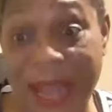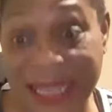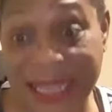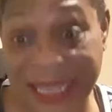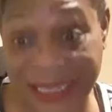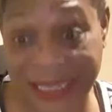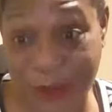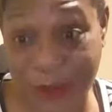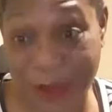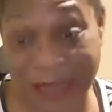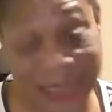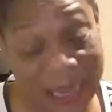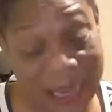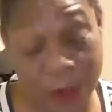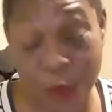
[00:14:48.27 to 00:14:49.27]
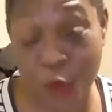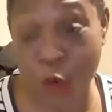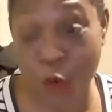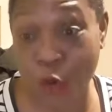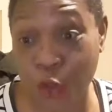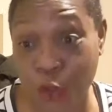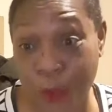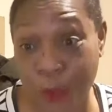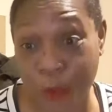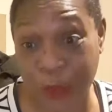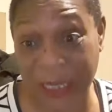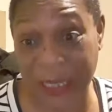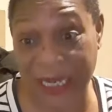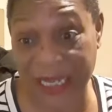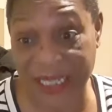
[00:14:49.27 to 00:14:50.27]
get. So I say I go call somebody
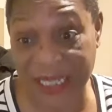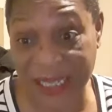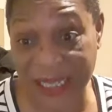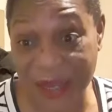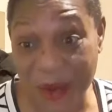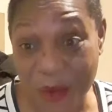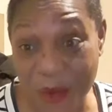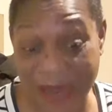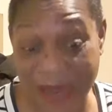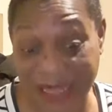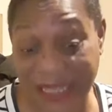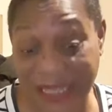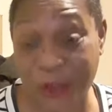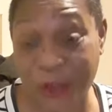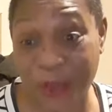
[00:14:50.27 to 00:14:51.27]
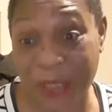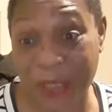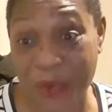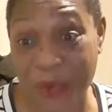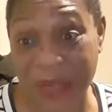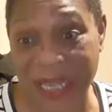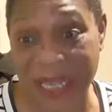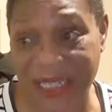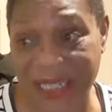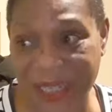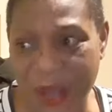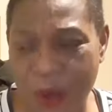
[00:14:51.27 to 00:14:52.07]
else where I think to say go get.